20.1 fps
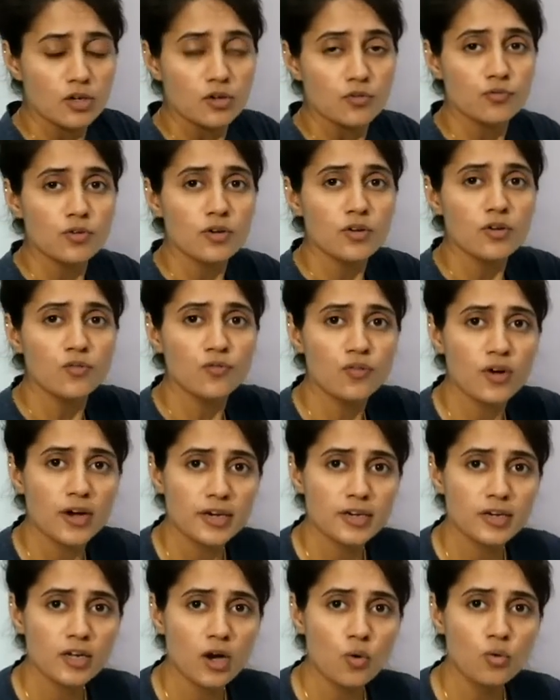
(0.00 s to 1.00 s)
we will
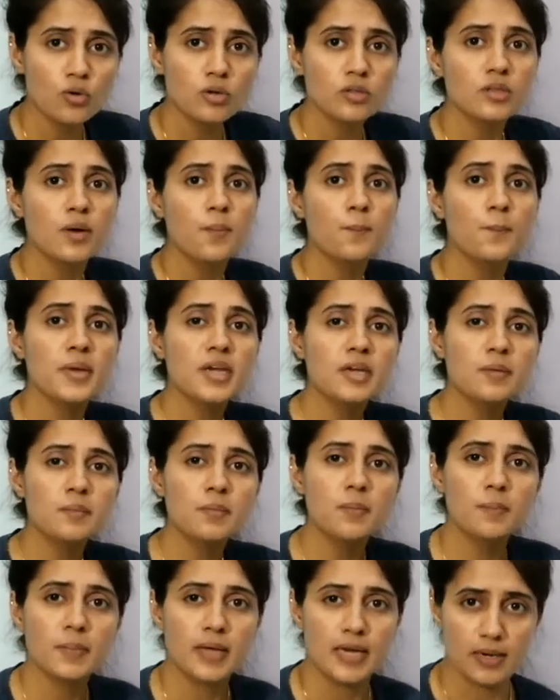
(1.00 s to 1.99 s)
find out the
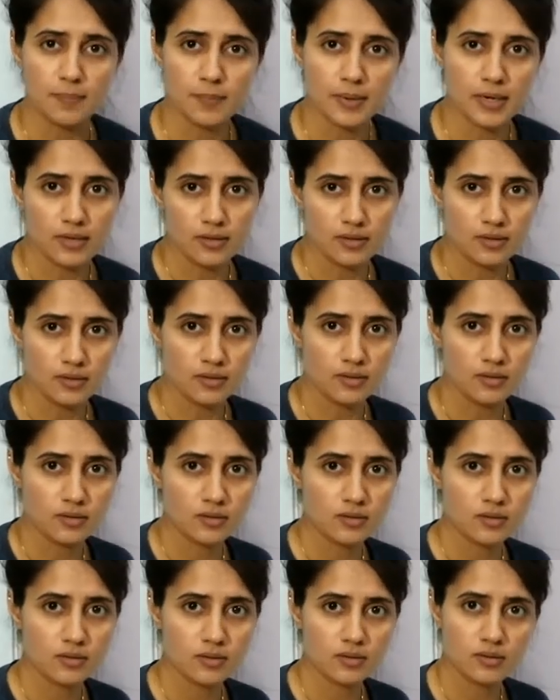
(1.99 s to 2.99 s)
minimum element.
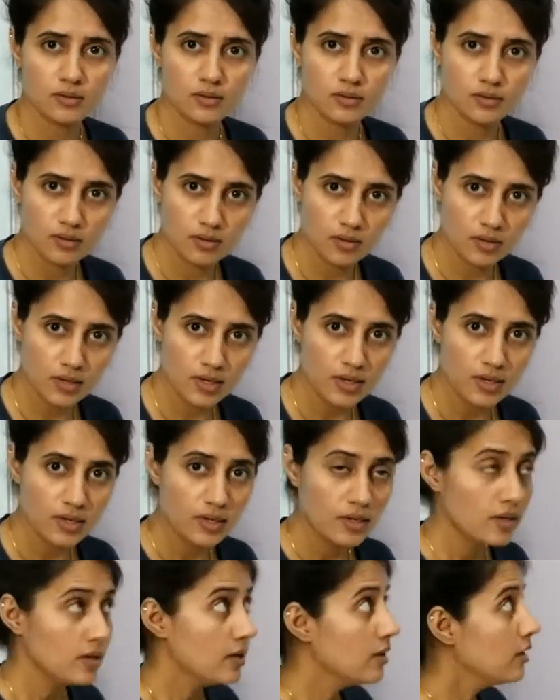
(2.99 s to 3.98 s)
Okay,
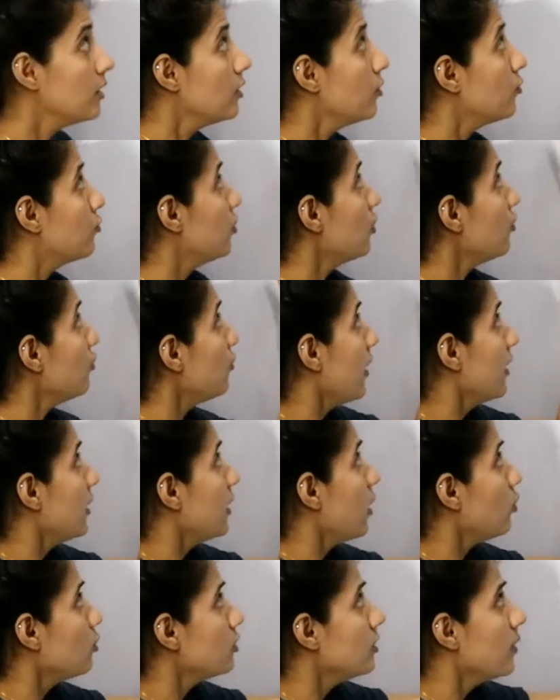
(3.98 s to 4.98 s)
we will
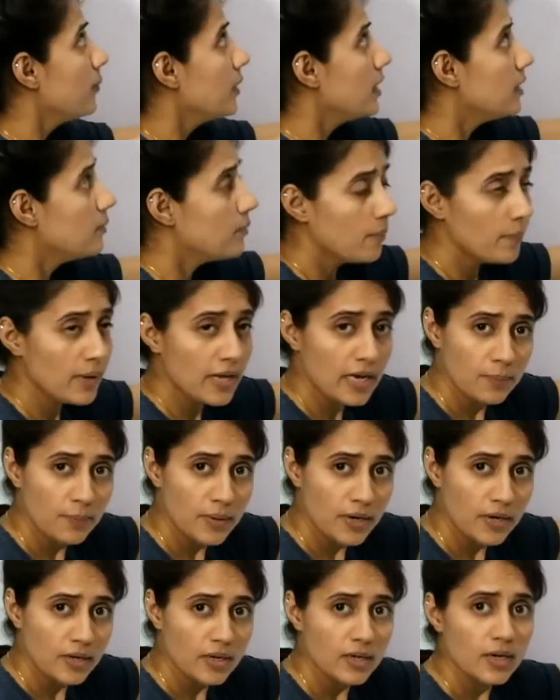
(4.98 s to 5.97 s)
find out the minimum
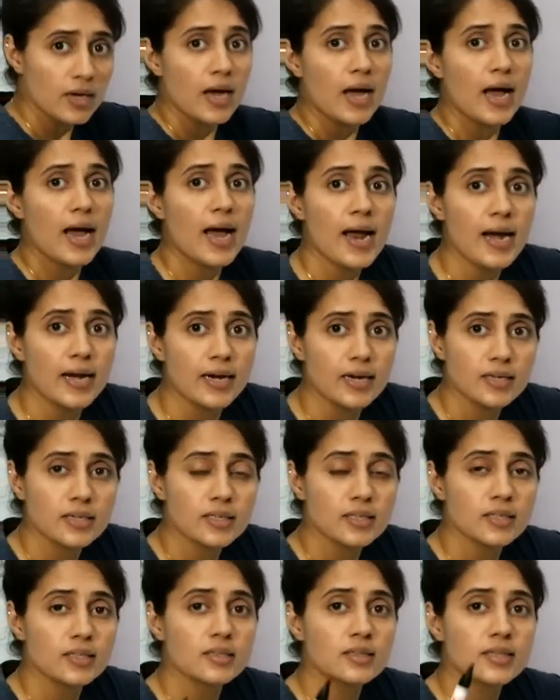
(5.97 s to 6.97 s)
element and
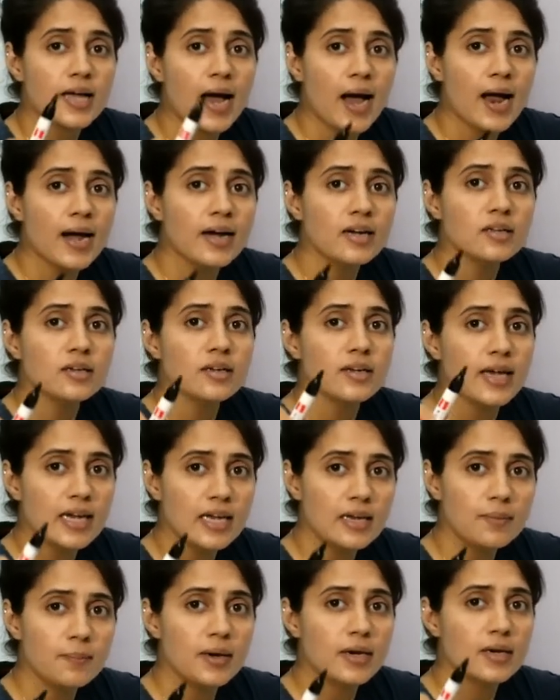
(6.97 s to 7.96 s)
that
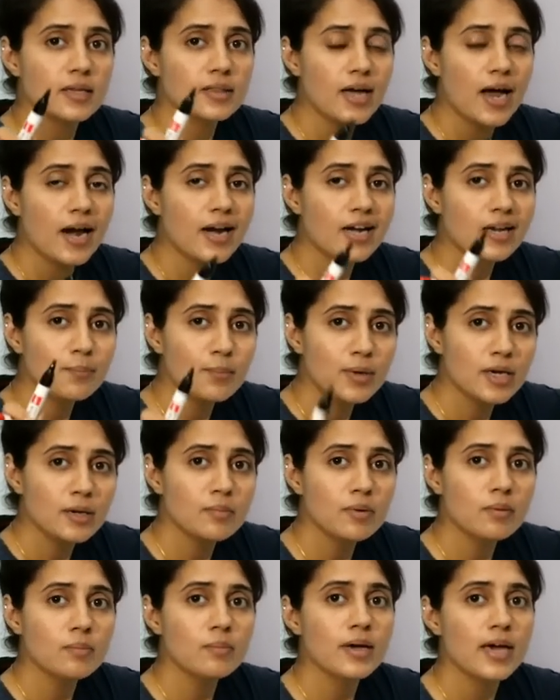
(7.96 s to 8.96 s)
element, that
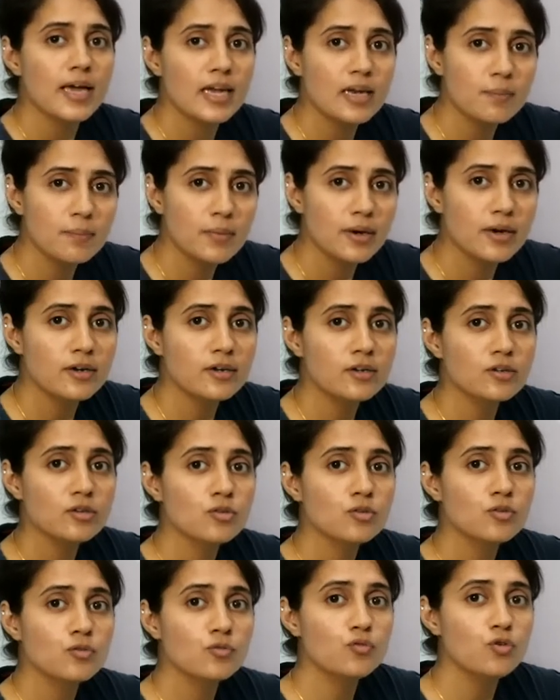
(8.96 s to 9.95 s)
minimum element
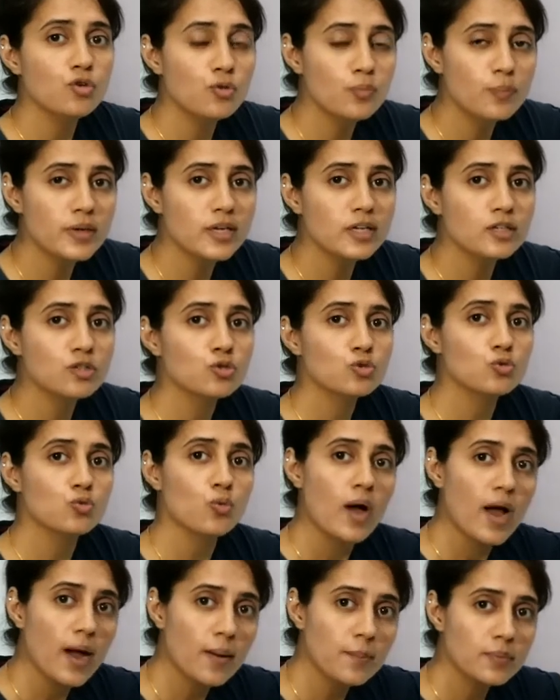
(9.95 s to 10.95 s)
would be
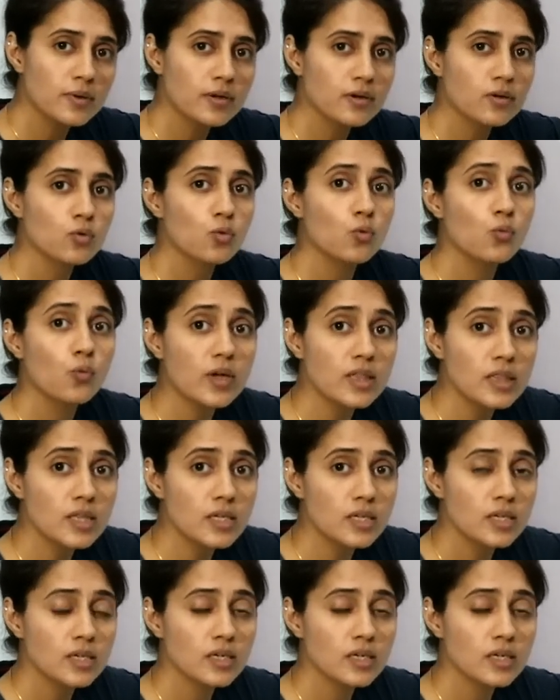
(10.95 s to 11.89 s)
swapped with